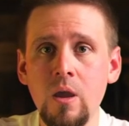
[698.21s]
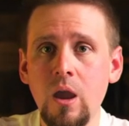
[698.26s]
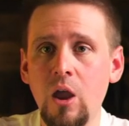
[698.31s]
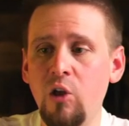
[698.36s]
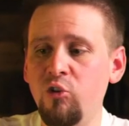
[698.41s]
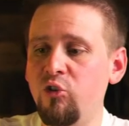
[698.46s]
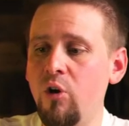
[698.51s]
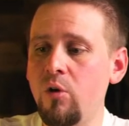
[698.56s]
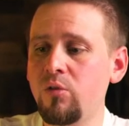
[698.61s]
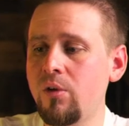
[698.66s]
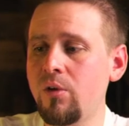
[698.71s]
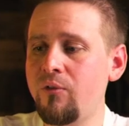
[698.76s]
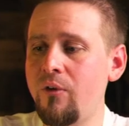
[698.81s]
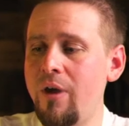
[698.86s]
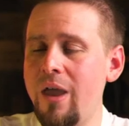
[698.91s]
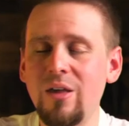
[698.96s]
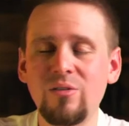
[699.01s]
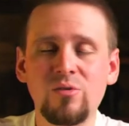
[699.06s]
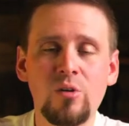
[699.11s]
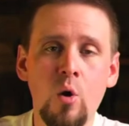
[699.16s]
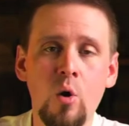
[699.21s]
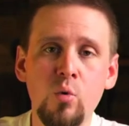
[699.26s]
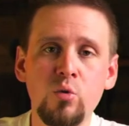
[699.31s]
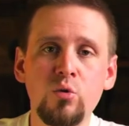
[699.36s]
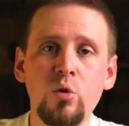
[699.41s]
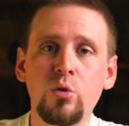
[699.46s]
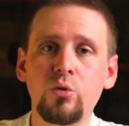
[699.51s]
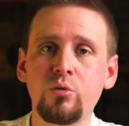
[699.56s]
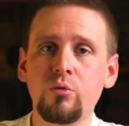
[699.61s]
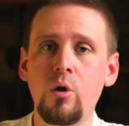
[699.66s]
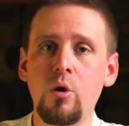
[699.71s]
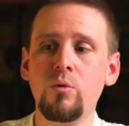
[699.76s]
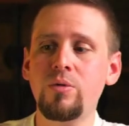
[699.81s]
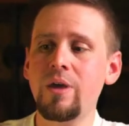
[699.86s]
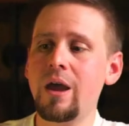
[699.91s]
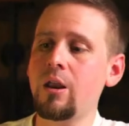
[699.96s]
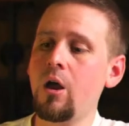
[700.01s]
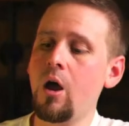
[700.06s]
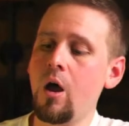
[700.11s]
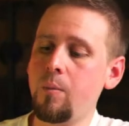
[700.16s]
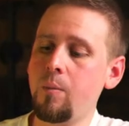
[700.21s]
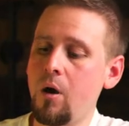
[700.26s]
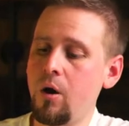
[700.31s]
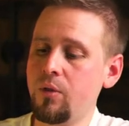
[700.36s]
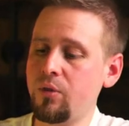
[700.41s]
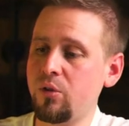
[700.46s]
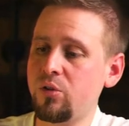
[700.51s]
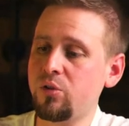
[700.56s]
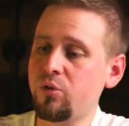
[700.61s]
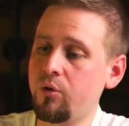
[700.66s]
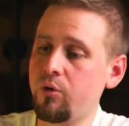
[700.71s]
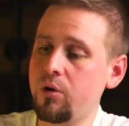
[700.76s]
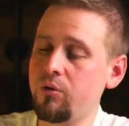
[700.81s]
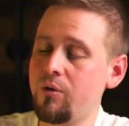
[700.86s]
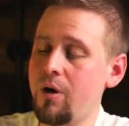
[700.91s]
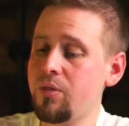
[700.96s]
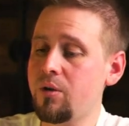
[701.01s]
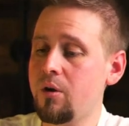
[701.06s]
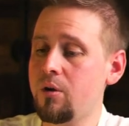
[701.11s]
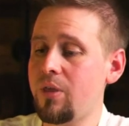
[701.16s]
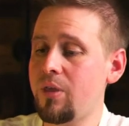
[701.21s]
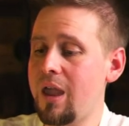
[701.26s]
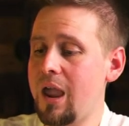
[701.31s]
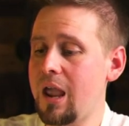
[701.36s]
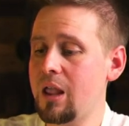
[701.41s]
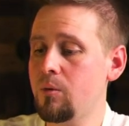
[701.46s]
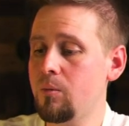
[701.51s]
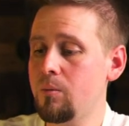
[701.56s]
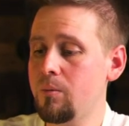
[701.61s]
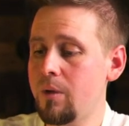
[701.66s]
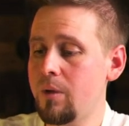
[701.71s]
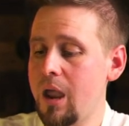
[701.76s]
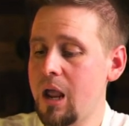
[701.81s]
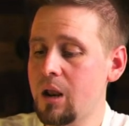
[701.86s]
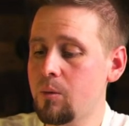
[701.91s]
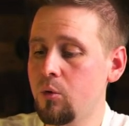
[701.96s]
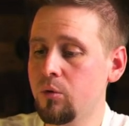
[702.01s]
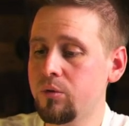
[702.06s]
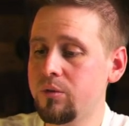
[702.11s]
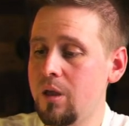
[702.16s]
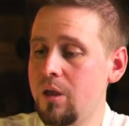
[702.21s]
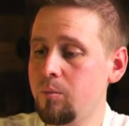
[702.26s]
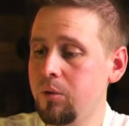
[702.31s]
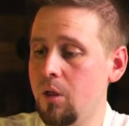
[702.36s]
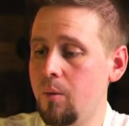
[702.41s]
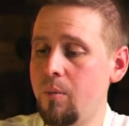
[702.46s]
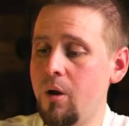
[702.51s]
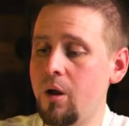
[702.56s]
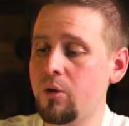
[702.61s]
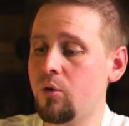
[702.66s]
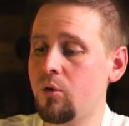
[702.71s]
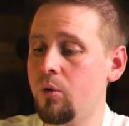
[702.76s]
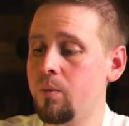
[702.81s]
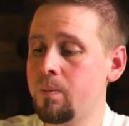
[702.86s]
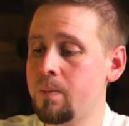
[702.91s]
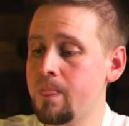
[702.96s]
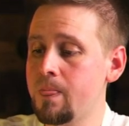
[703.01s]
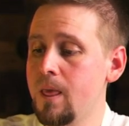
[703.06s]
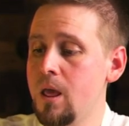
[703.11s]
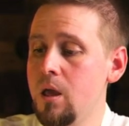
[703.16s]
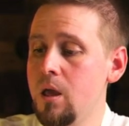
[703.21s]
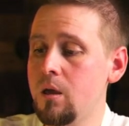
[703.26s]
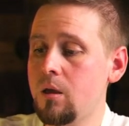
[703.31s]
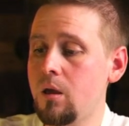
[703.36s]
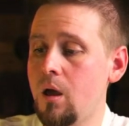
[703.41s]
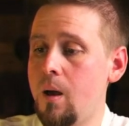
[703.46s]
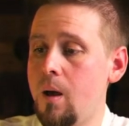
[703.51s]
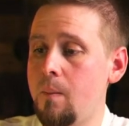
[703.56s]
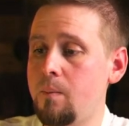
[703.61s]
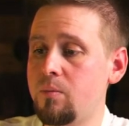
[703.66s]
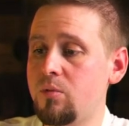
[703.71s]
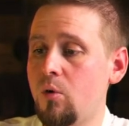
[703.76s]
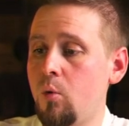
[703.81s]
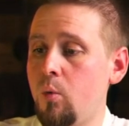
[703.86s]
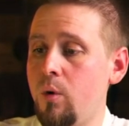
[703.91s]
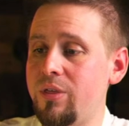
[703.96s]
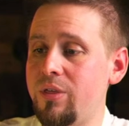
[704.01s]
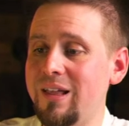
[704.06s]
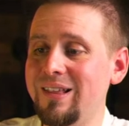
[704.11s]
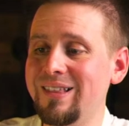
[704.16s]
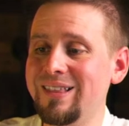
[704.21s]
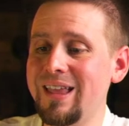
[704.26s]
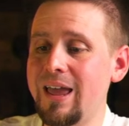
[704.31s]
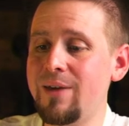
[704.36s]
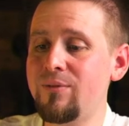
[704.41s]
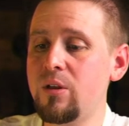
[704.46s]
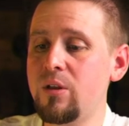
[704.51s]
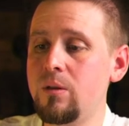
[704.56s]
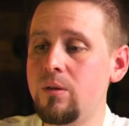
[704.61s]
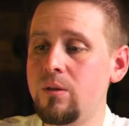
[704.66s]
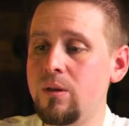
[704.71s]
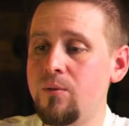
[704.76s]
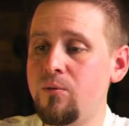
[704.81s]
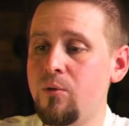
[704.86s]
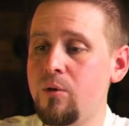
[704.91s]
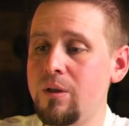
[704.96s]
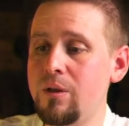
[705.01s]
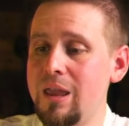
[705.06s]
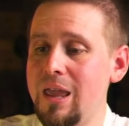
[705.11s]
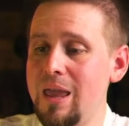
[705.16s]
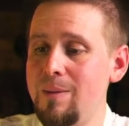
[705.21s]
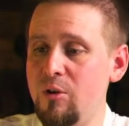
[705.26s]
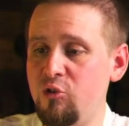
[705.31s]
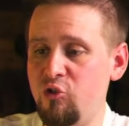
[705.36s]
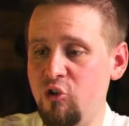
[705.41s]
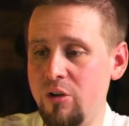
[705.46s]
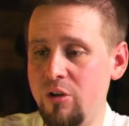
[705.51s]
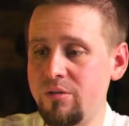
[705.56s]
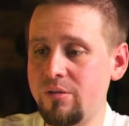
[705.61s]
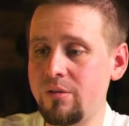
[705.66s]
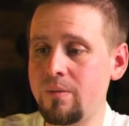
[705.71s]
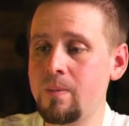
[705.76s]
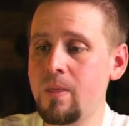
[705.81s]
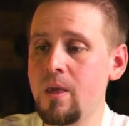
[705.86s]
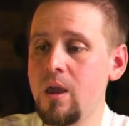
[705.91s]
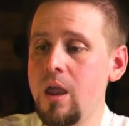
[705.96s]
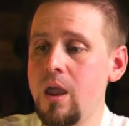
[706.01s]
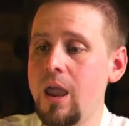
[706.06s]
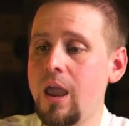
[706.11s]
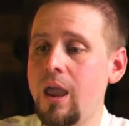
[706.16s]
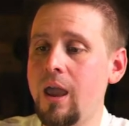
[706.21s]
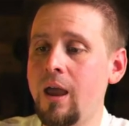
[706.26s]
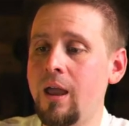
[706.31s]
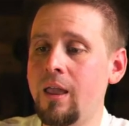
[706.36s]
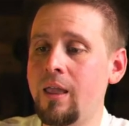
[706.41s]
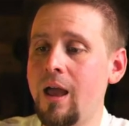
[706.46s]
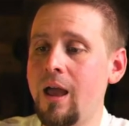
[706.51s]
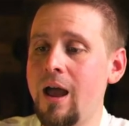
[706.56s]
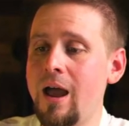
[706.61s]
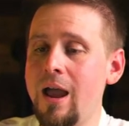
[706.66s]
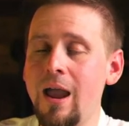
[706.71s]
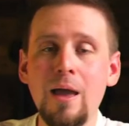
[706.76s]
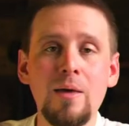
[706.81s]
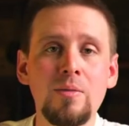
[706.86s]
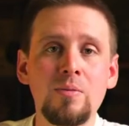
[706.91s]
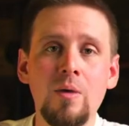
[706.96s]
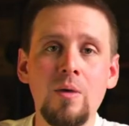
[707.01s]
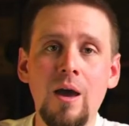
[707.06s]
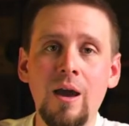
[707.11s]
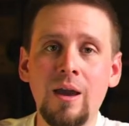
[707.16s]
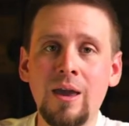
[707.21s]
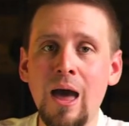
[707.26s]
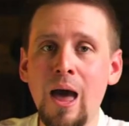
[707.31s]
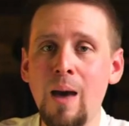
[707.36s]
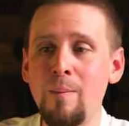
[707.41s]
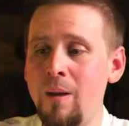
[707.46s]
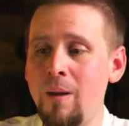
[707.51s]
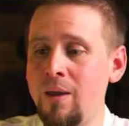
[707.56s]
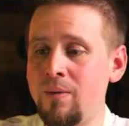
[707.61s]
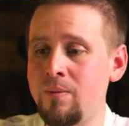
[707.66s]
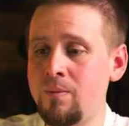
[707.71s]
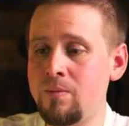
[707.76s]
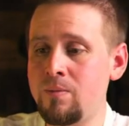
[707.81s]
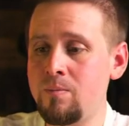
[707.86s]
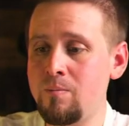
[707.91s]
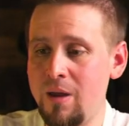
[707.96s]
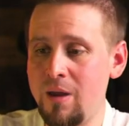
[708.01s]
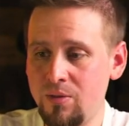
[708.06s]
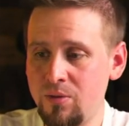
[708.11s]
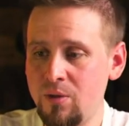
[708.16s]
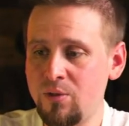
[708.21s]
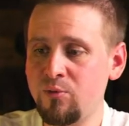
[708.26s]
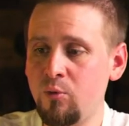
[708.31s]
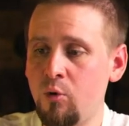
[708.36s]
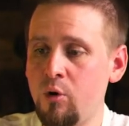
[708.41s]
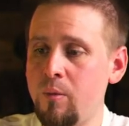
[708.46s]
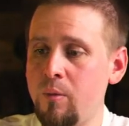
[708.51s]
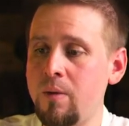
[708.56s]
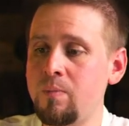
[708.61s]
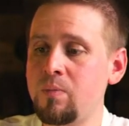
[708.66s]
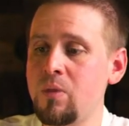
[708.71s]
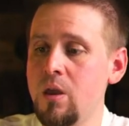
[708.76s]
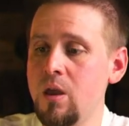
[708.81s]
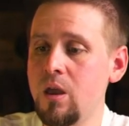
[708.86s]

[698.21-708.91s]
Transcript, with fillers: And Joseph is going to throw that up on the screen right there. And the animal animal template bundle comes with 11 different images and I had a guy make, make this for me.